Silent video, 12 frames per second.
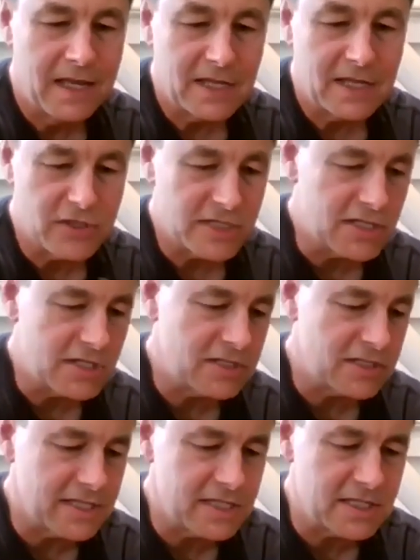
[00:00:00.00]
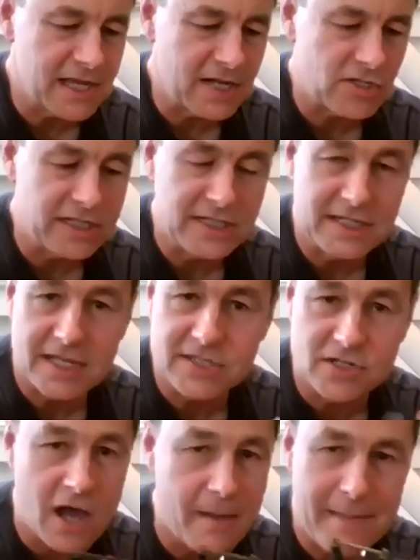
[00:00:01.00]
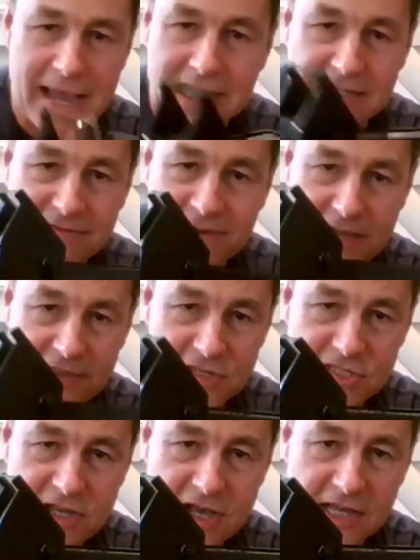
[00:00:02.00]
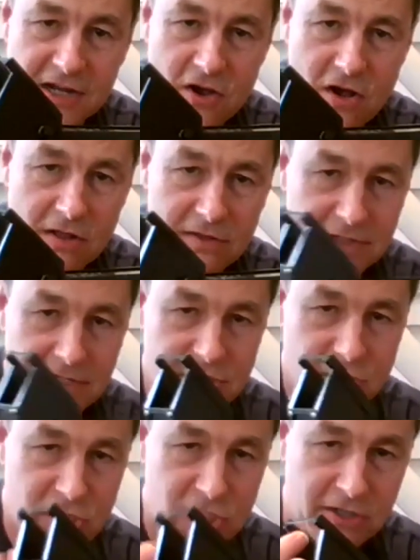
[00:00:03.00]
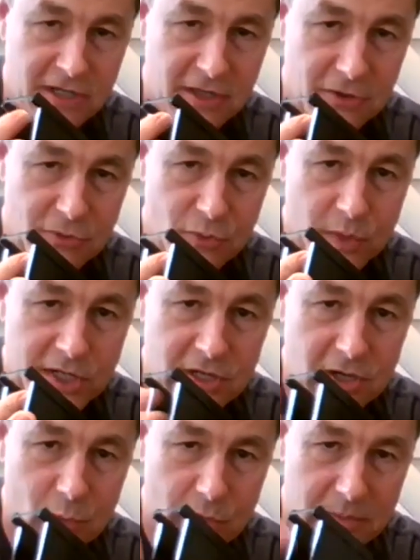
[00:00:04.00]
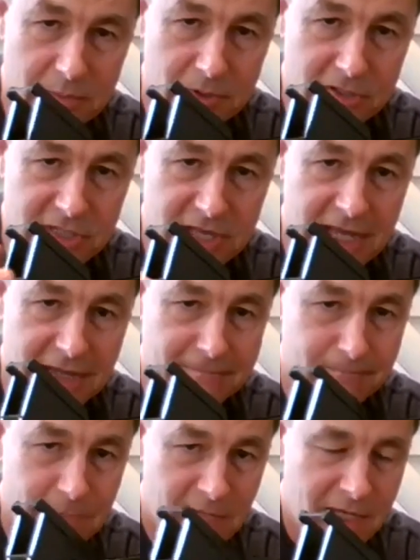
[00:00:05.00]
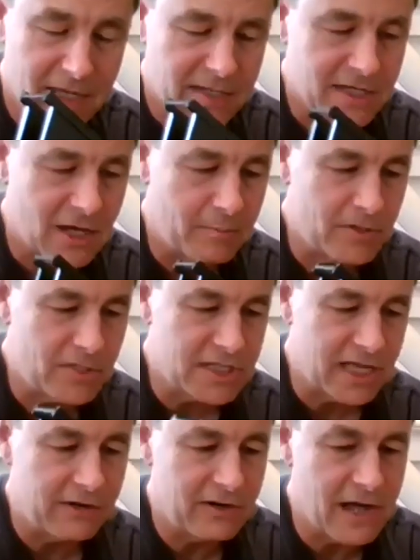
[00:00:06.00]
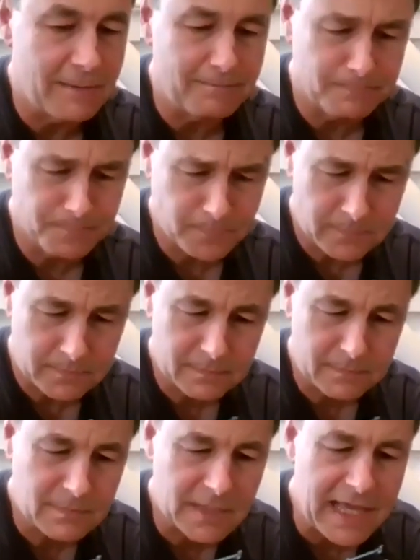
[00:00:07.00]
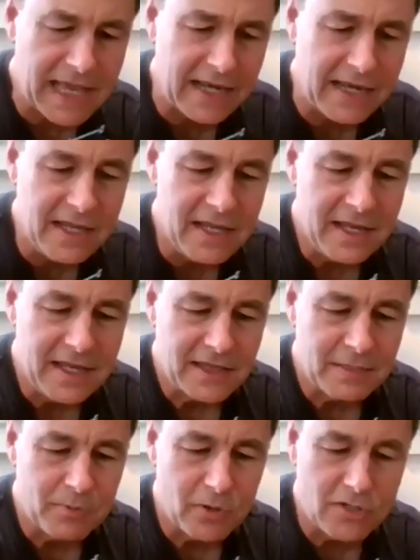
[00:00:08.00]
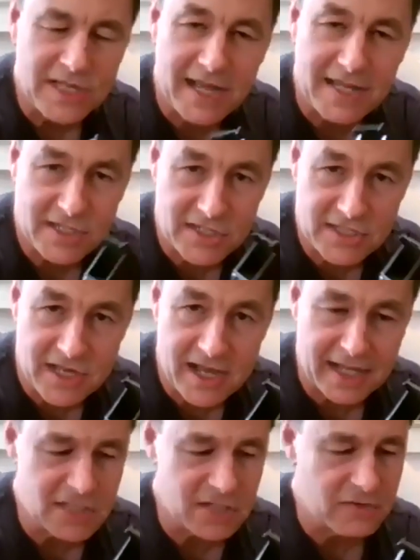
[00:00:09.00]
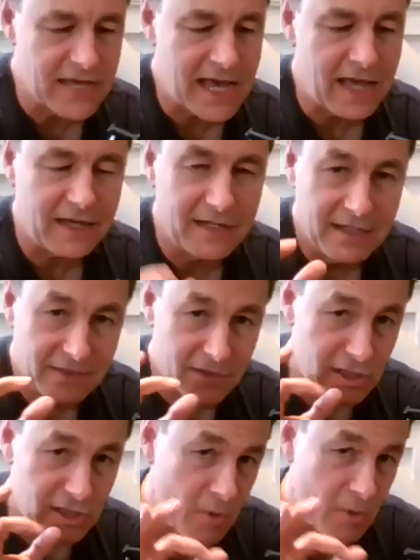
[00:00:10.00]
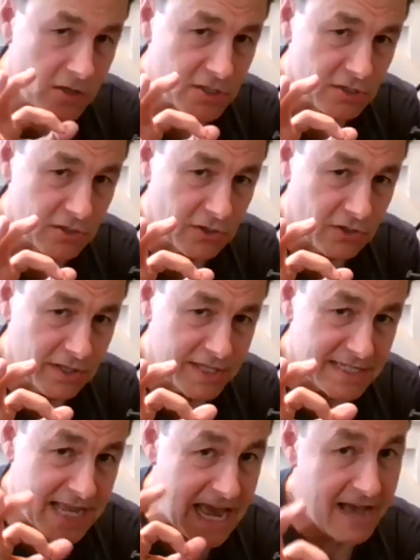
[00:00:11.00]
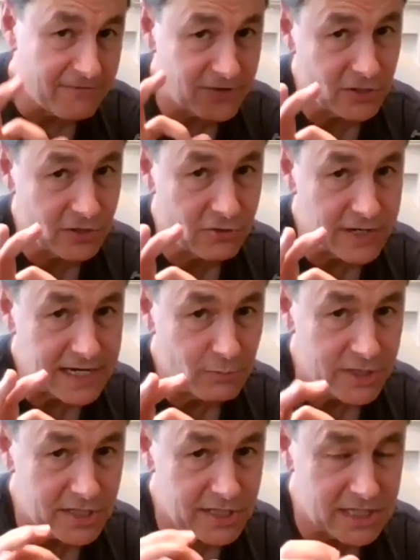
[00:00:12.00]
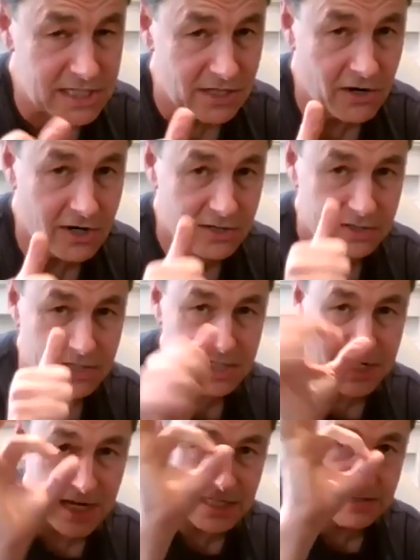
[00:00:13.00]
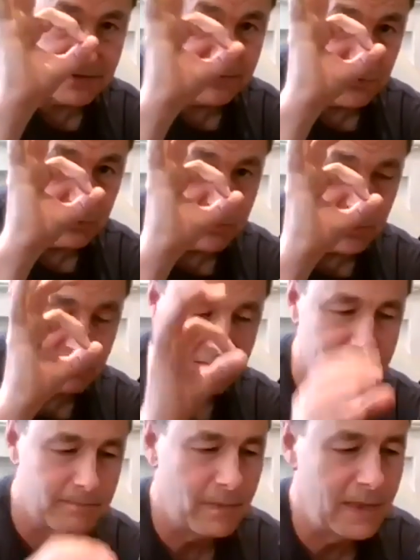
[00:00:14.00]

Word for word: And so this is this is actually does not magnify the sky at all. It's just looking through the window with a bullseye to help you center it up. And the bullseye is designed so that the small circle is a half a degree, which is this large, the size of the full moon.